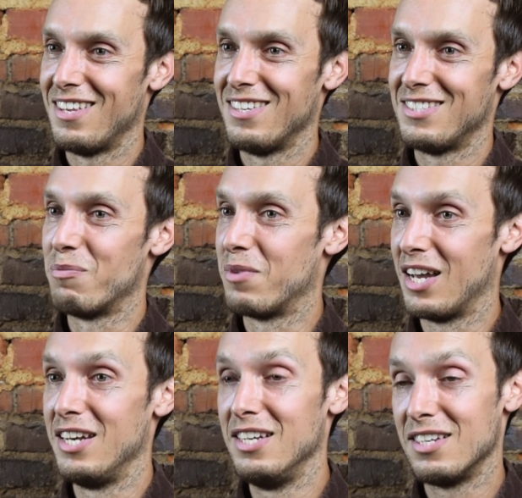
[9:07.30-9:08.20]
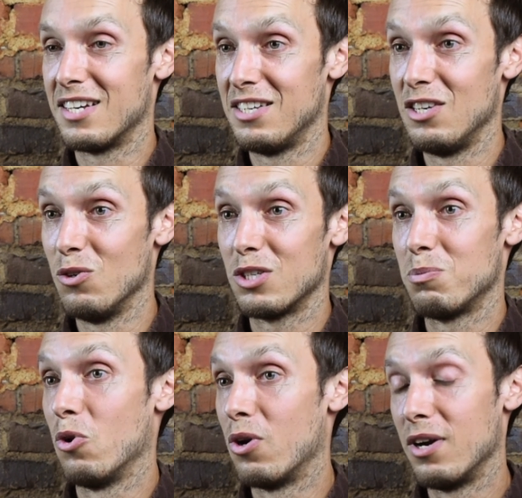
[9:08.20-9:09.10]
Something I need to continue to
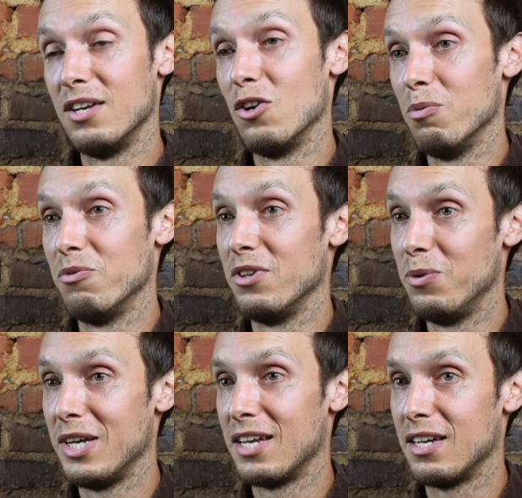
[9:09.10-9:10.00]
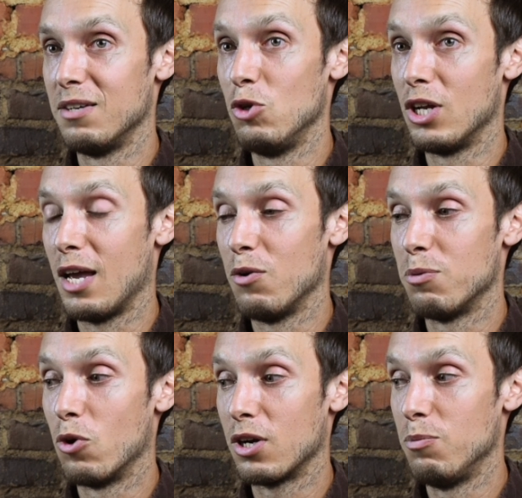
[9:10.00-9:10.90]
explore, and hopefully we can communicate
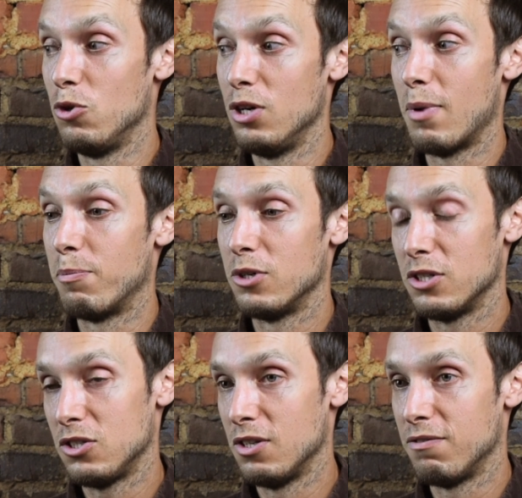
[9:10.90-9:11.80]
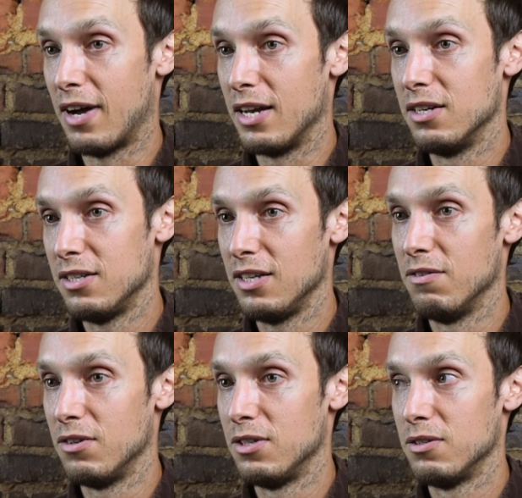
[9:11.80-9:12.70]
with more community members to find
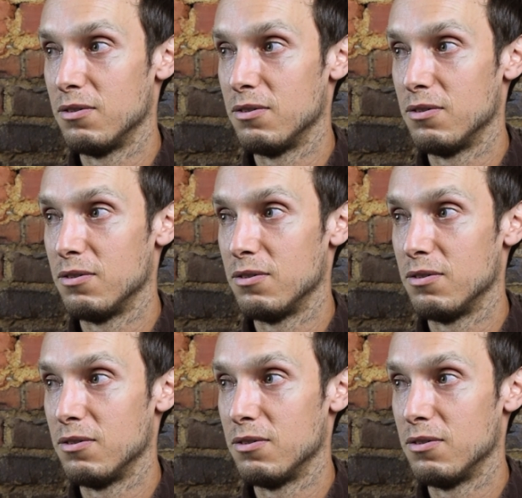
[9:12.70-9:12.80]
even